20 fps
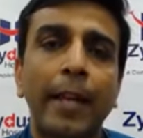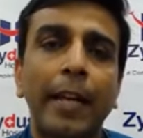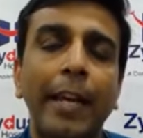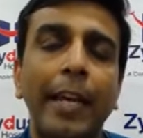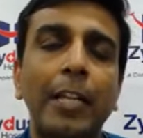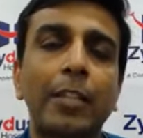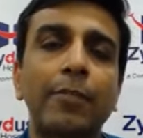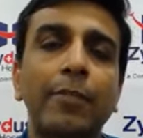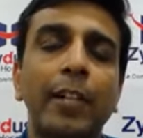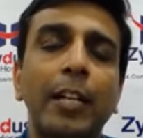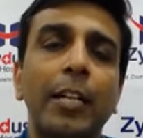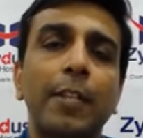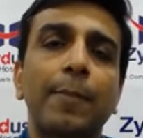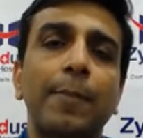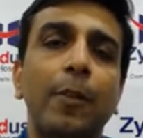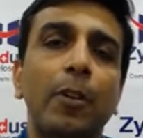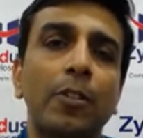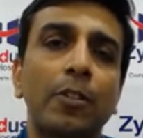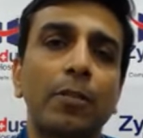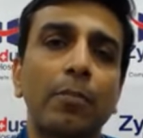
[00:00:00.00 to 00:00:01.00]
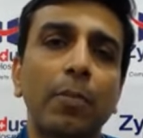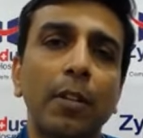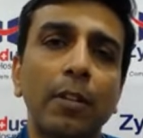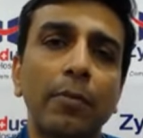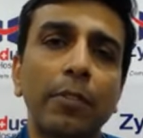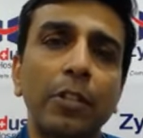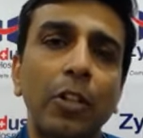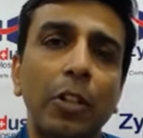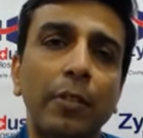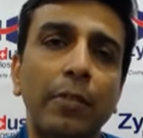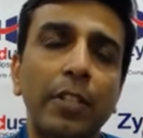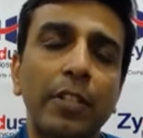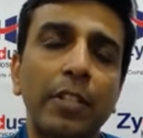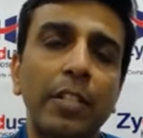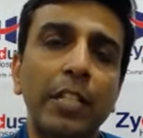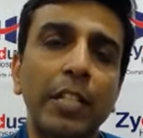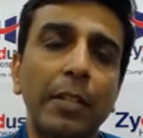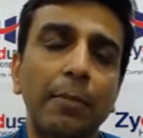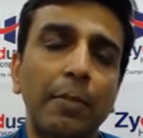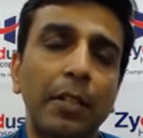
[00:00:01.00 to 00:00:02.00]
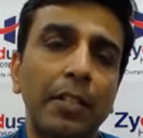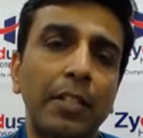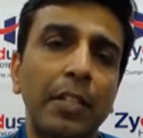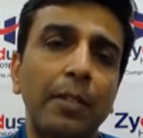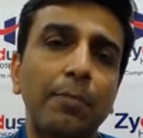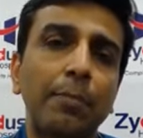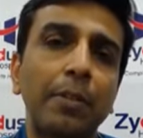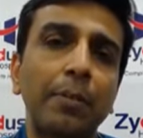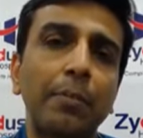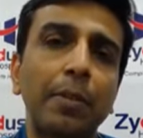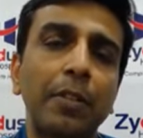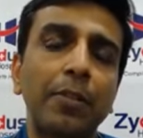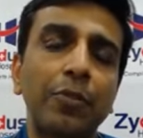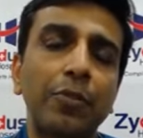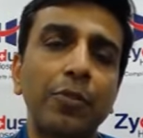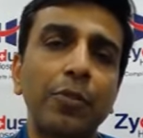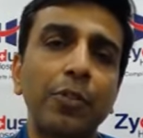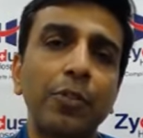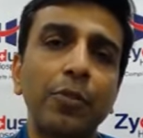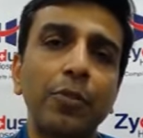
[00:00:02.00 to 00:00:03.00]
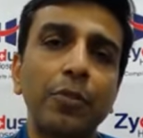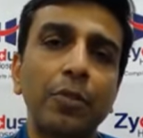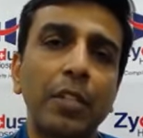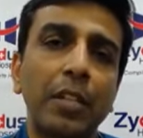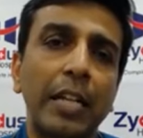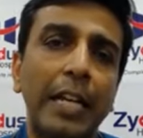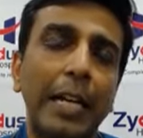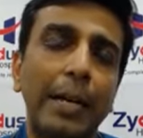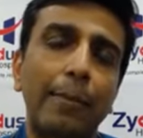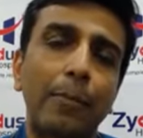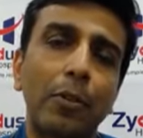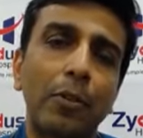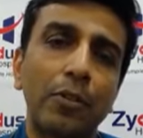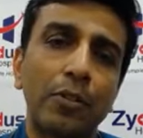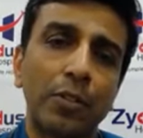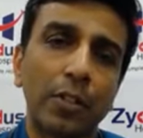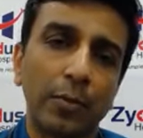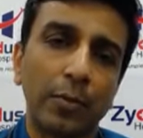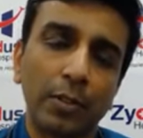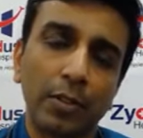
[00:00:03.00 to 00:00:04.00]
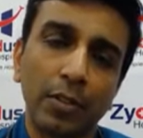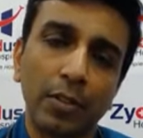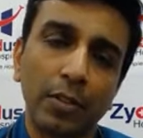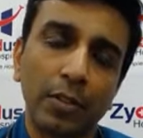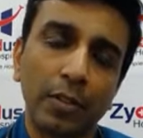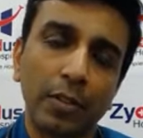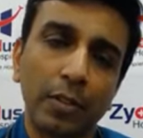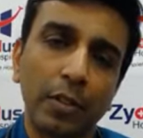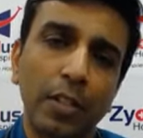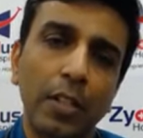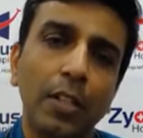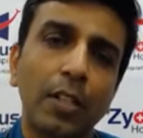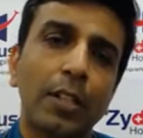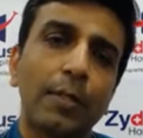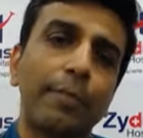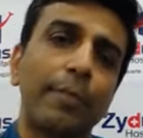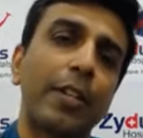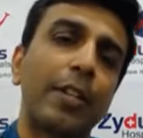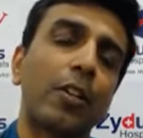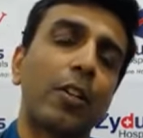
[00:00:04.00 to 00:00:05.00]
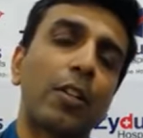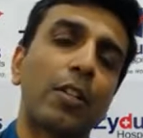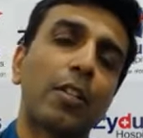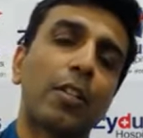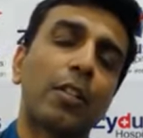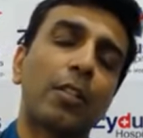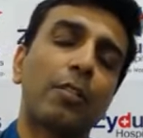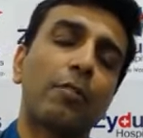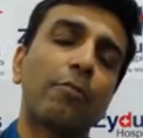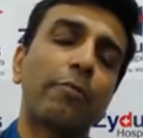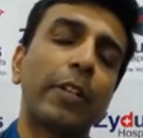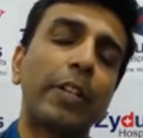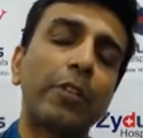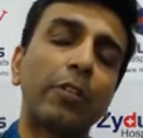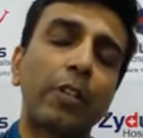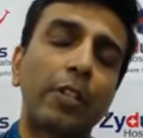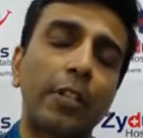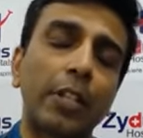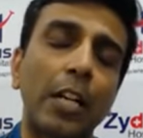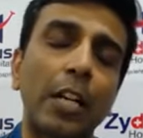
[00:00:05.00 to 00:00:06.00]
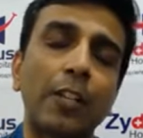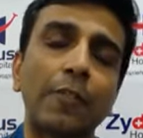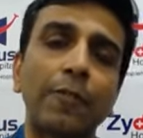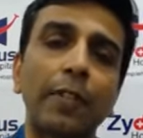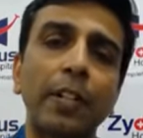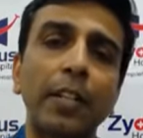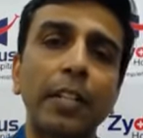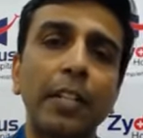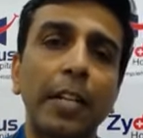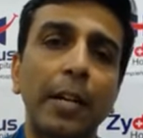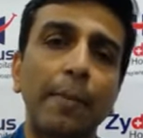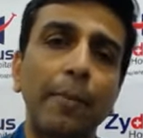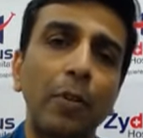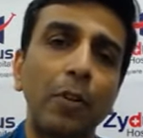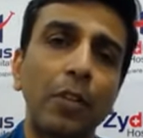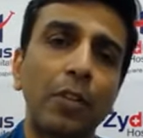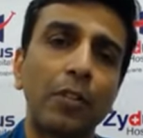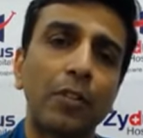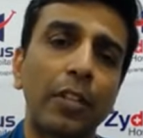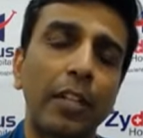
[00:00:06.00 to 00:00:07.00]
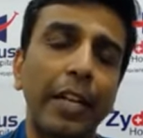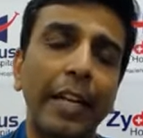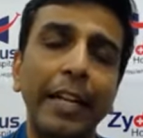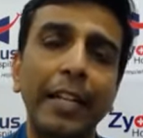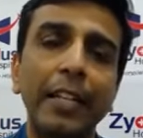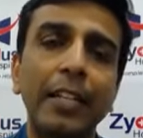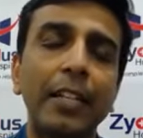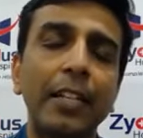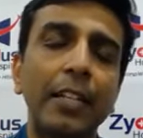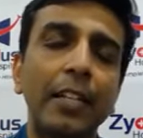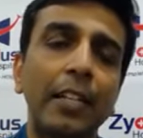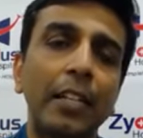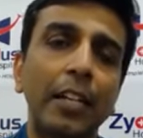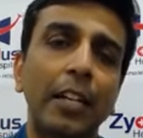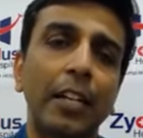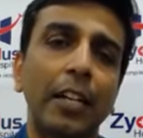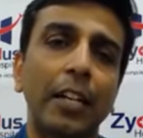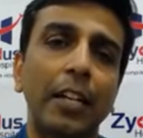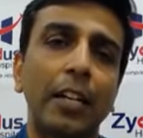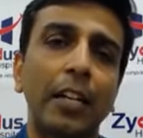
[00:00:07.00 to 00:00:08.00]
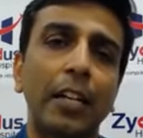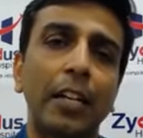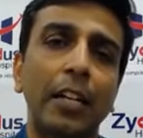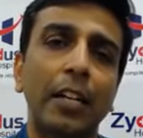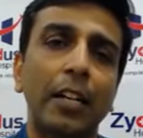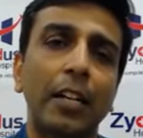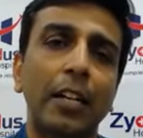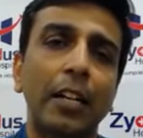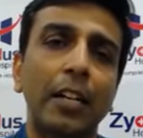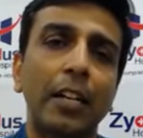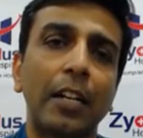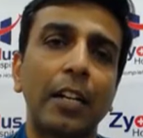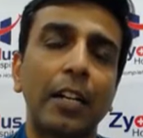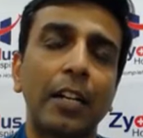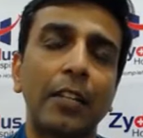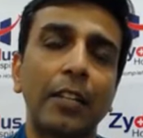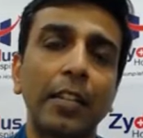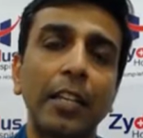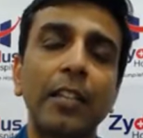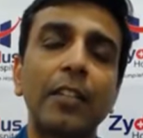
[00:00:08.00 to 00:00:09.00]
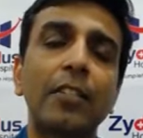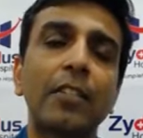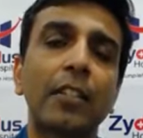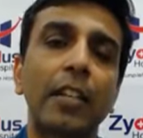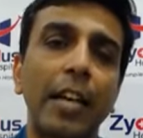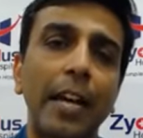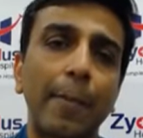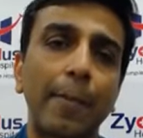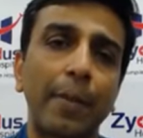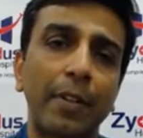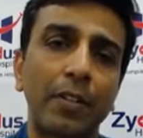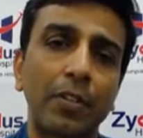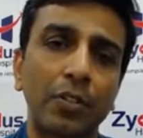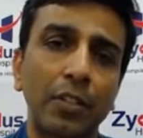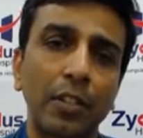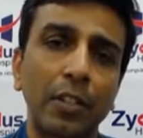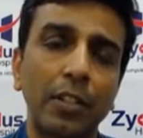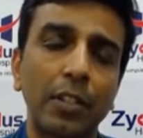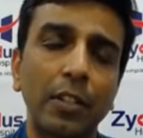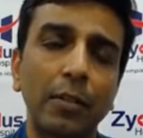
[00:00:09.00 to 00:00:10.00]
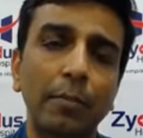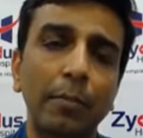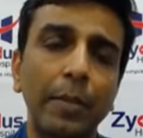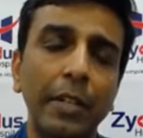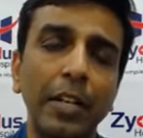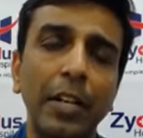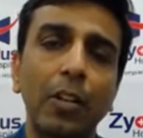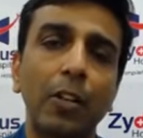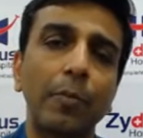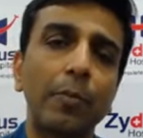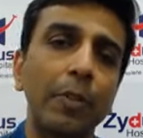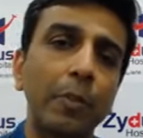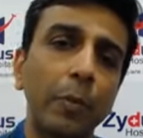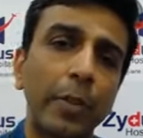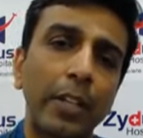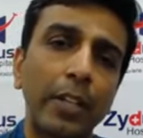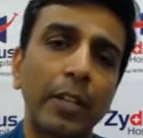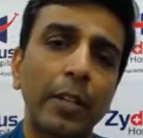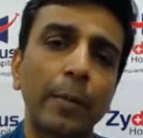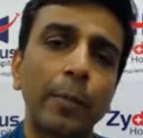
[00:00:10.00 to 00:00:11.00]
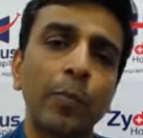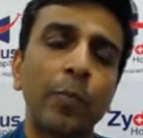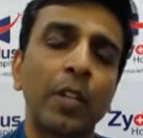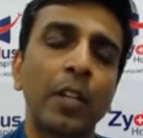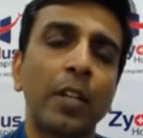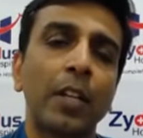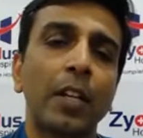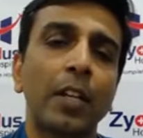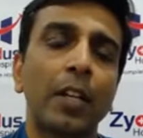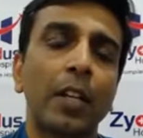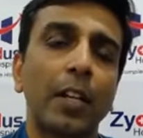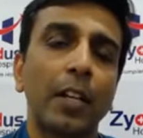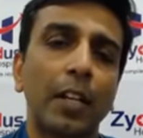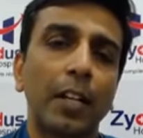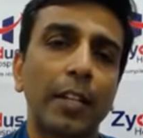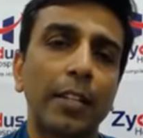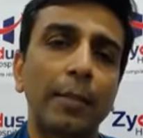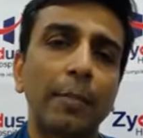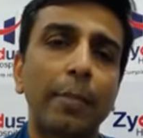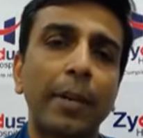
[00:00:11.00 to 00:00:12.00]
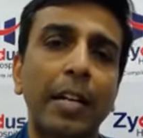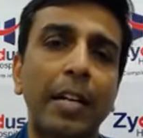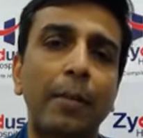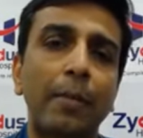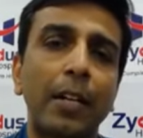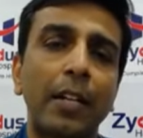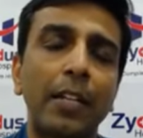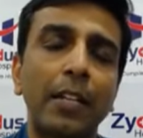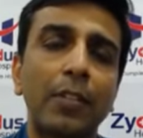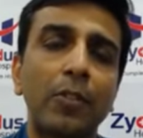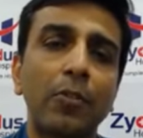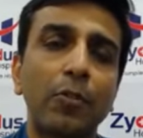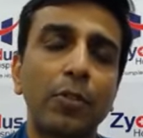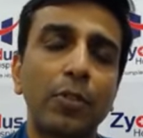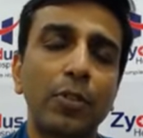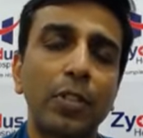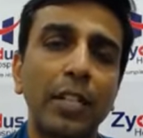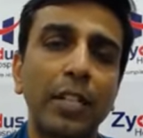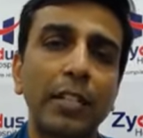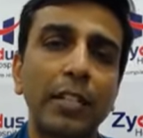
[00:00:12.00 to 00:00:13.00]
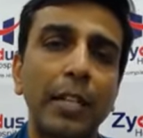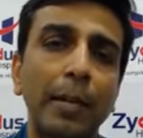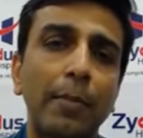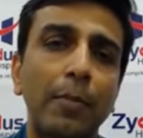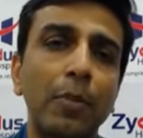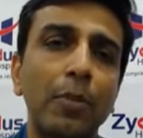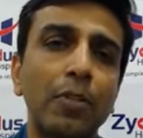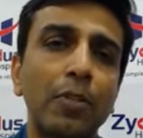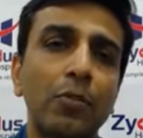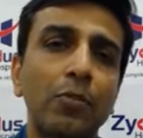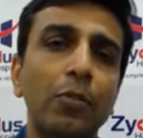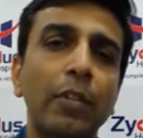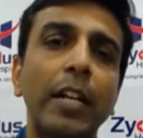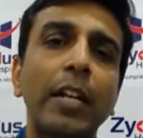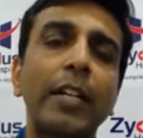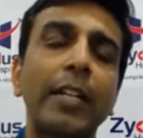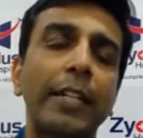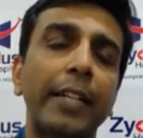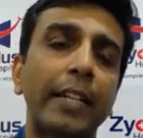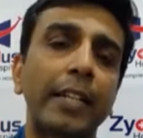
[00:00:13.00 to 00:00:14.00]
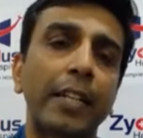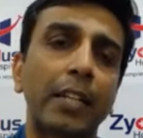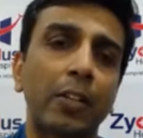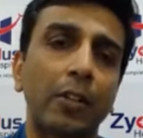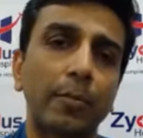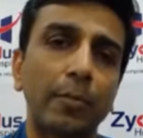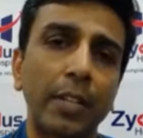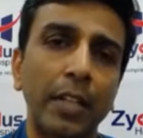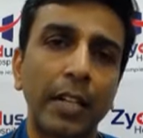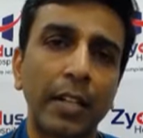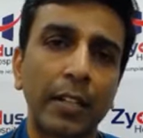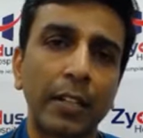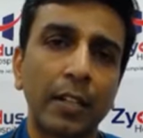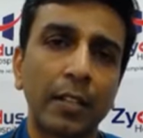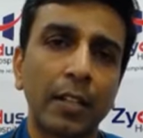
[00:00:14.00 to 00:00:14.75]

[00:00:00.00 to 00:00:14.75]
As far as possible, we always recommend that people should use an ambulance services, because when you're transferring an ambulance, any things happens in the middle of the way, the paramedic who is there in the ambulance who can take care of that.